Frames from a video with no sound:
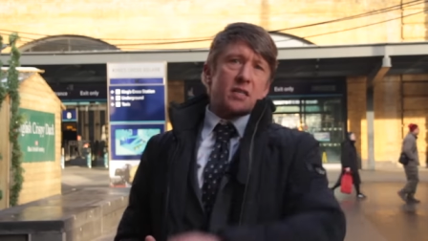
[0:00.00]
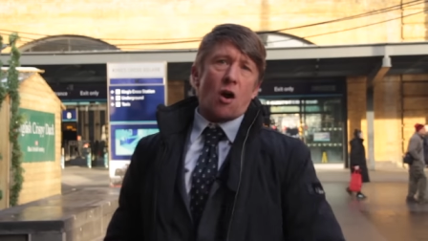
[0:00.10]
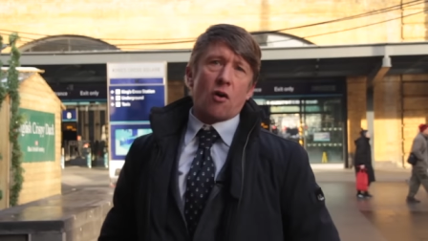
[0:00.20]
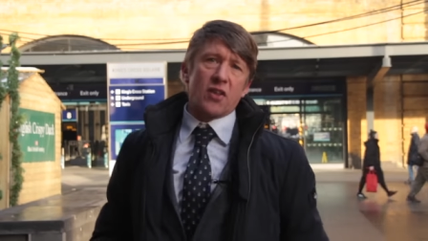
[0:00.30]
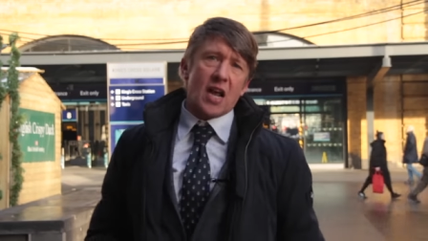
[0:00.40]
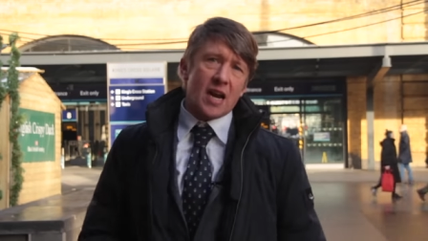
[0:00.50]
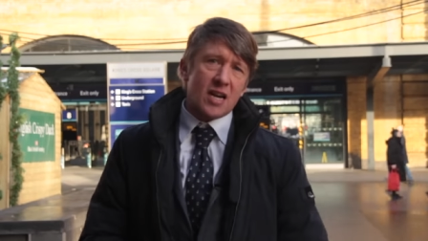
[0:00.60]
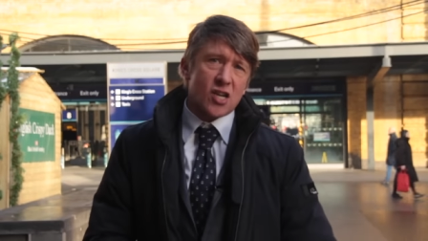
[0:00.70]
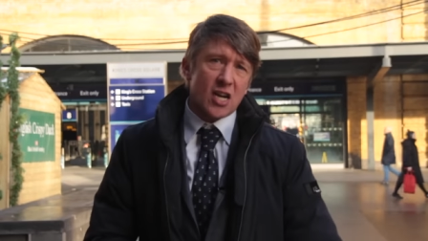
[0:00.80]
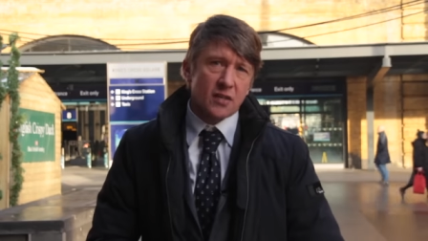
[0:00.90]
aren't the
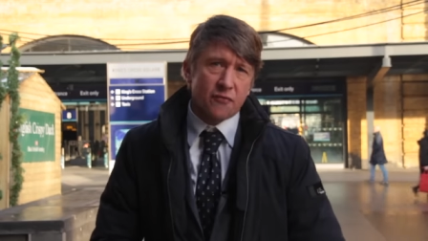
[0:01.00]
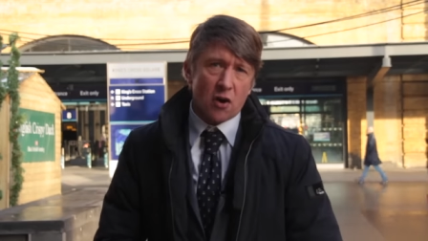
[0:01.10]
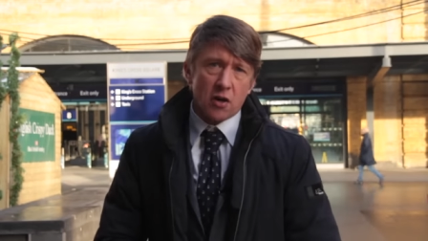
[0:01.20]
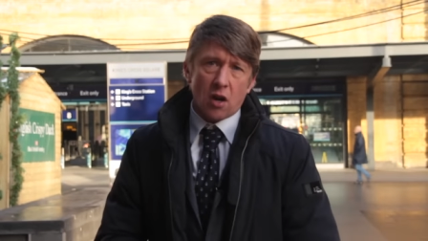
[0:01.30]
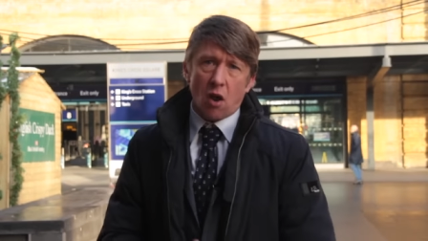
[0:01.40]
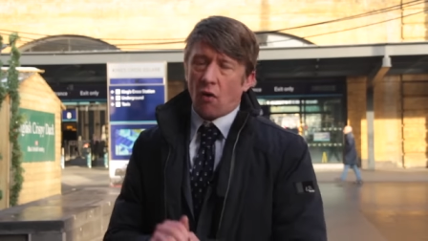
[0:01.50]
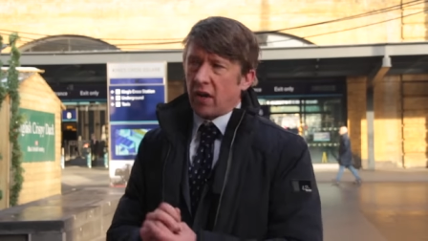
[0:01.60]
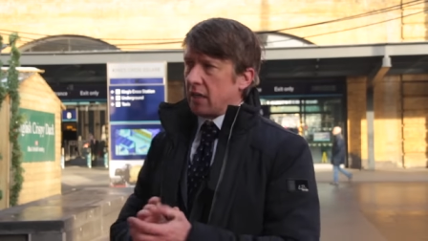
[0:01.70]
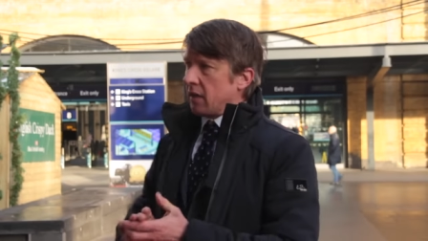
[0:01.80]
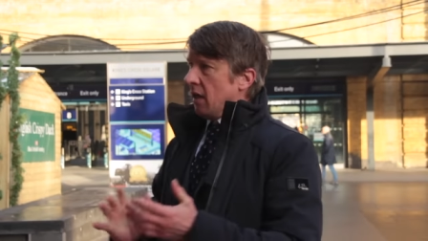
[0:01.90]
NHS front
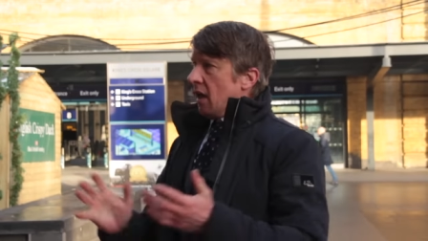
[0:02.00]
line,